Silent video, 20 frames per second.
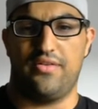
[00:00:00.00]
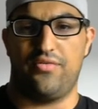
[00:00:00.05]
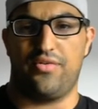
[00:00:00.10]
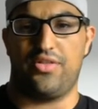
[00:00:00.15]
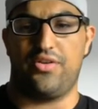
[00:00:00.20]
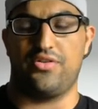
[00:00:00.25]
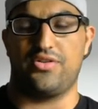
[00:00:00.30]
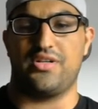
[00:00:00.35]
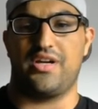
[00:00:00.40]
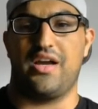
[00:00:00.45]
with
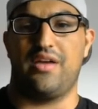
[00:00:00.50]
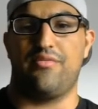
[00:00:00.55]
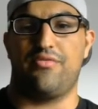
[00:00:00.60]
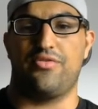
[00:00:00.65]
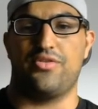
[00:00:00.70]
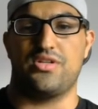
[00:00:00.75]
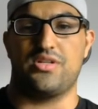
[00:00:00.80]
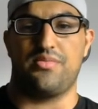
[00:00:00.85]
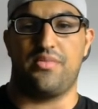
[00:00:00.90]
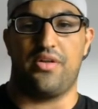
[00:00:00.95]
your time for
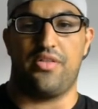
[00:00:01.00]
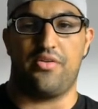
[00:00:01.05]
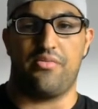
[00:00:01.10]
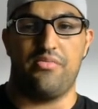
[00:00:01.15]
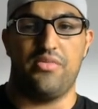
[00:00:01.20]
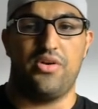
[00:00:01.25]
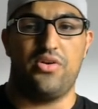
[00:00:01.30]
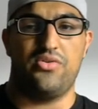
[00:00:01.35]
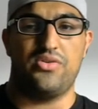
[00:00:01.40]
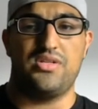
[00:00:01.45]
some other
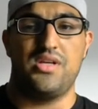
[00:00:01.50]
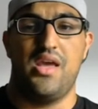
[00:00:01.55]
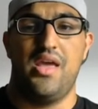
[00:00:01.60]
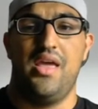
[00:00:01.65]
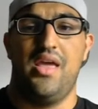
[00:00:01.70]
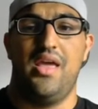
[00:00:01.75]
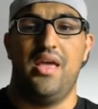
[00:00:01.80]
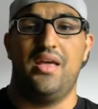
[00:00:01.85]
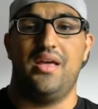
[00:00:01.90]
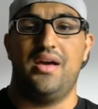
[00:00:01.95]
modes,
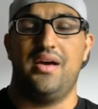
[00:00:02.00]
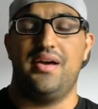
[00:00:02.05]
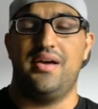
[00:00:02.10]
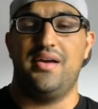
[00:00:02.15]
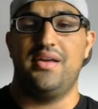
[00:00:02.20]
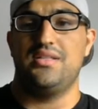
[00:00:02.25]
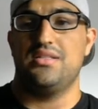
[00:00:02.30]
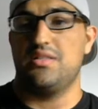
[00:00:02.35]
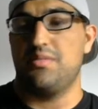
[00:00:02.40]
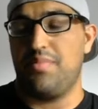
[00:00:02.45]

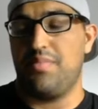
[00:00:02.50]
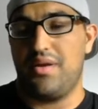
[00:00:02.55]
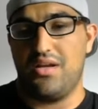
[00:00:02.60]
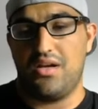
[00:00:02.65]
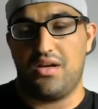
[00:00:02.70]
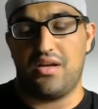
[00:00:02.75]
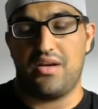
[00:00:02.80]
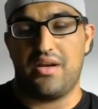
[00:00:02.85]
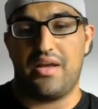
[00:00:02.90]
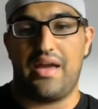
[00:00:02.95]
and depending
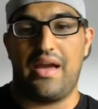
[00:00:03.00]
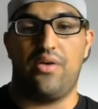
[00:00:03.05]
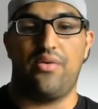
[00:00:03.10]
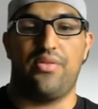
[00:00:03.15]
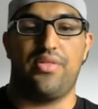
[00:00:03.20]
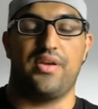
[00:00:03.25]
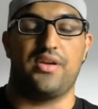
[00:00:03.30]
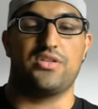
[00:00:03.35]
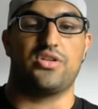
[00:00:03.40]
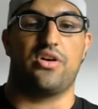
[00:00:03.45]
on how
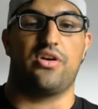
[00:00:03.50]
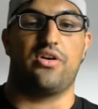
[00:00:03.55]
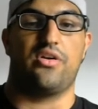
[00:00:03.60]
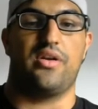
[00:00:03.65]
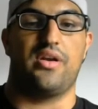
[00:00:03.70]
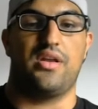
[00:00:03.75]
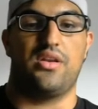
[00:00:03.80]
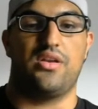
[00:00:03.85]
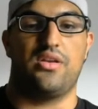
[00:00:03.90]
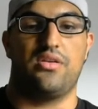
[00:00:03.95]
things are
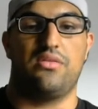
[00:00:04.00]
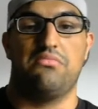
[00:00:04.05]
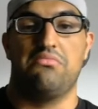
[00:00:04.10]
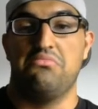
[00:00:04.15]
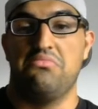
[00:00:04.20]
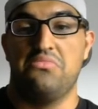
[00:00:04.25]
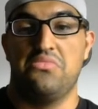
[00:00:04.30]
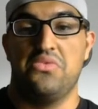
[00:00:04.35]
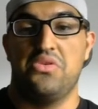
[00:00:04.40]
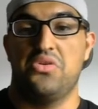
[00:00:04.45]
in
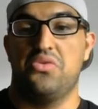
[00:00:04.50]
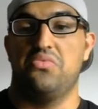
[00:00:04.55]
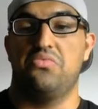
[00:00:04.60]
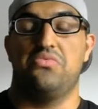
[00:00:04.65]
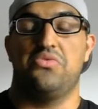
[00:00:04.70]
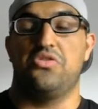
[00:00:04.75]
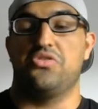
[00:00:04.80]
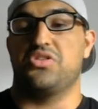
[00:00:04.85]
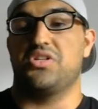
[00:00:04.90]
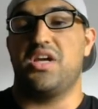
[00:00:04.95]

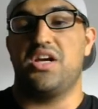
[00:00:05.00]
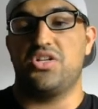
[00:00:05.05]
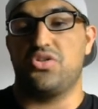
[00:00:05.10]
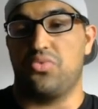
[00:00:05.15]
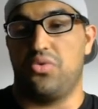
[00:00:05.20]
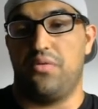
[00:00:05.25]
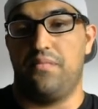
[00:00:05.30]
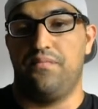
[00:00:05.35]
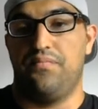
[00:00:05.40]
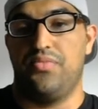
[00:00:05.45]
your
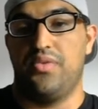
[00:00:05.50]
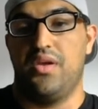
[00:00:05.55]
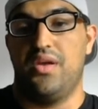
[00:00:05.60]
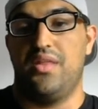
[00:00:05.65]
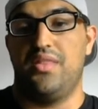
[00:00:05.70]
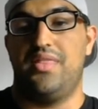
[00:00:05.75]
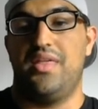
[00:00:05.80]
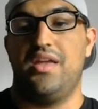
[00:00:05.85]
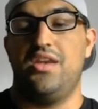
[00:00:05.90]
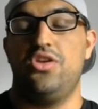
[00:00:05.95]
schedule.
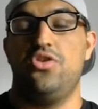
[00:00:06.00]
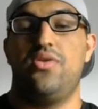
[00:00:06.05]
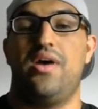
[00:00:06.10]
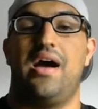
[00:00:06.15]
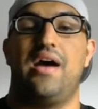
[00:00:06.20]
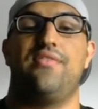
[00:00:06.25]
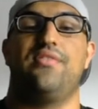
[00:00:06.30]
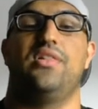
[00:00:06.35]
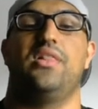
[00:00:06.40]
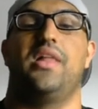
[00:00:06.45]
Then you
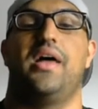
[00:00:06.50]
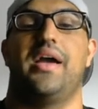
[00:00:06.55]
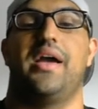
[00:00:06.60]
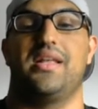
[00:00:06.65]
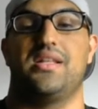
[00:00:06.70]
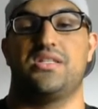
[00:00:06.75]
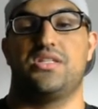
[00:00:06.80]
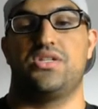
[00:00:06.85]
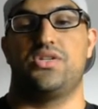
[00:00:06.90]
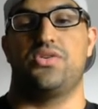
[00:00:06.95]
have
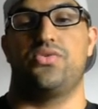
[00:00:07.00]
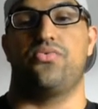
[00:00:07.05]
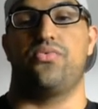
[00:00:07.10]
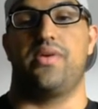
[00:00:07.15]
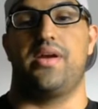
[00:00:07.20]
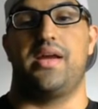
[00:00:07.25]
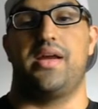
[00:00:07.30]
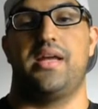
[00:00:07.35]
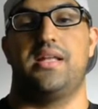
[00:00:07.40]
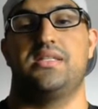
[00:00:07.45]
Alliance
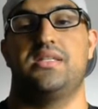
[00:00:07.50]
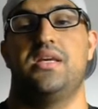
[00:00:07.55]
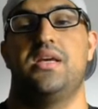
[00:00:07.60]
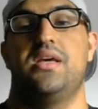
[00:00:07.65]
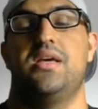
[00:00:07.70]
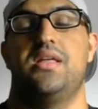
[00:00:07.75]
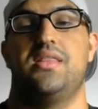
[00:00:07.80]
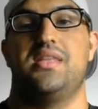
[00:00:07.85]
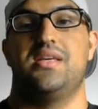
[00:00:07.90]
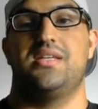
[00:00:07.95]
Raids.
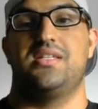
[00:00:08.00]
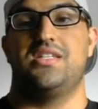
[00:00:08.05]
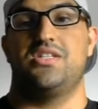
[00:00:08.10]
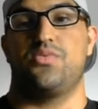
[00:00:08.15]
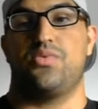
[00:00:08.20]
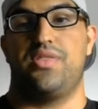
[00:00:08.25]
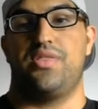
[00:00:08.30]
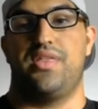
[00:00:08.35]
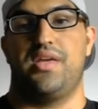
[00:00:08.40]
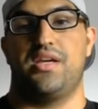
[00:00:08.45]
This is
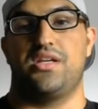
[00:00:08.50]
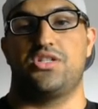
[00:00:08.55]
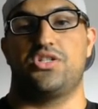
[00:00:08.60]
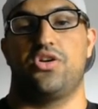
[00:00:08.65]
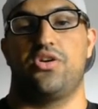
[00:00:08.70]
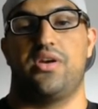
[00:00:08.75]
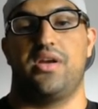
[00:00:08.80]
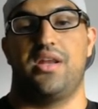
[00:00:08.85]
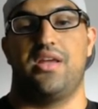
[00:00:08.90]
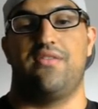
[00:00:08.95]
where things
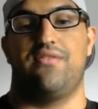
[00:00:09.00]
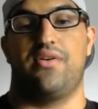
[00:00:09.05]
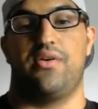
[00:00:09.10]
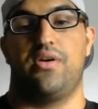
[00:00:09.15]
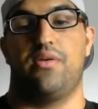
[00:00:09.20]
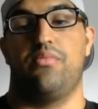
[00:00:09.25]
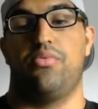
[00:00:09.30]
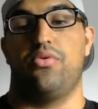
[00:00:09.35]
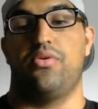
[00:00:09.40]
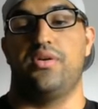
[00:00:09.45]
start getting very
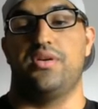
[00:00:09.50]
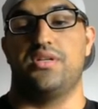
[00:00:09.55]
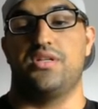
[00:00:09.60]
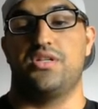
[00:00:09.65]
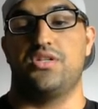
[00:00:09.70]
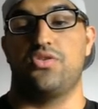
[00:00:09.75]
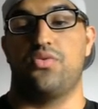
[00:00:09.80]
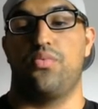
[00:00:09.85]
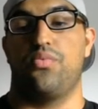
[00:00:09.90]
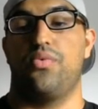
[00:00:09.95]
important.
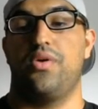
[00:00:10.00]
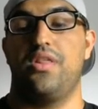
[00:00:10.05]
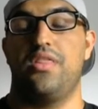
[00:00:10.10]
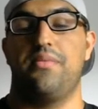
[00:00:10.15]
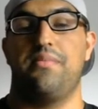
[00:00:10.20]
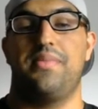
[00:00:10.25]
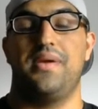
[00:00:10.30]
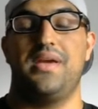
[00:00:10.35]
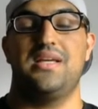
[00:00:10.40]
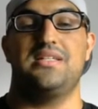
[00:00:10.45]
So one of the
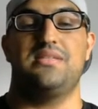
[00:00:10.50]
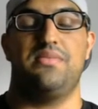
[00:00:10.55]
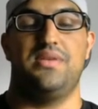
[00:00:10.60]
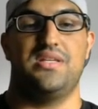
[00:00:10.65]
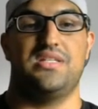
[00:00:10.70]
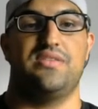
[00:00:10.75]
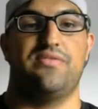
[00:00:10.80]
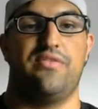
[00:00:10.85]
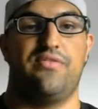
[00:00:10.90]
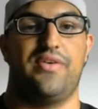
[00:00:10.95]
biggest
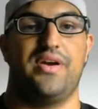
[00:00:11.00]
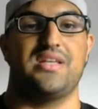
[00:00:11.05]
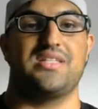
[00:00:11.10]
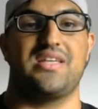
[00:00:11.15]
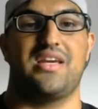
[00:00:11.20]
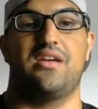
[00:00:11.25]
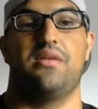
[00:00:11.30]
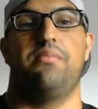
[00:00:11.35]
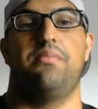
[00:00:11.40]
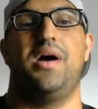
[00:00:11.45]
pieces of advice I
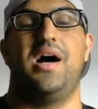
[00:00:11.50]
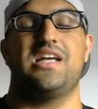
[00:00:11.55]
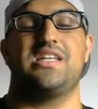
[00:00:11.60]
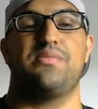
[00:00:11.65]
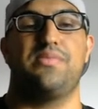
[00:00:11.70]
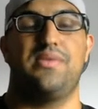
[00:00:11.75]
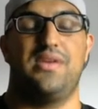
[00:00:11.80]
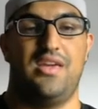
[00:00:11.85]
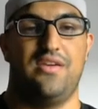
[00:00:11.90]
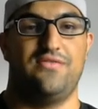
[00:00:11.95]
could
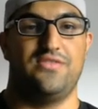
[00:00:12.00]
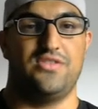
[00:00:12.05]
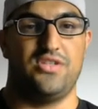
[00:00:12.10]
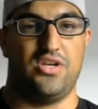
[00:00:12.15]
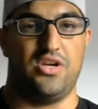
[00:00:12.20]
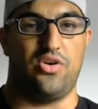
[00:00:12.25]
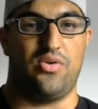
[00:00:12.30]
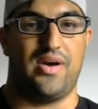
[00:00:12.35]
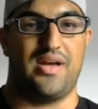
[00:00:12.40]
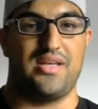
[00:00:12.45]
possibly give to
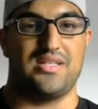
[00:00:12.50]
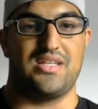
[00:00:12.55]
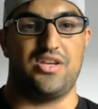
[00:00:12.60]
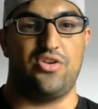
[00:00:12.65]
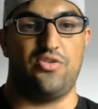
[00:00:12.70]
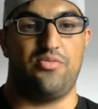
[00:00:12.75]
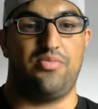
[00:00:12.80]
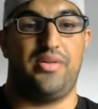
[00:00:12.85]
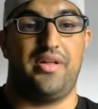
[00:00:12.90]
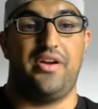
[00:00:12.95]
you as a
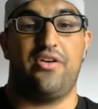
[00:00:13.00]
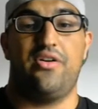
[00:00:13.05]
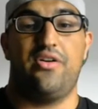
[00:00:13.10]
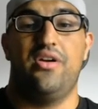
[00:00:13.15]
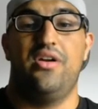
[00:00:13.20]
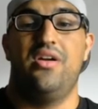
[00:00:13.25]
new player,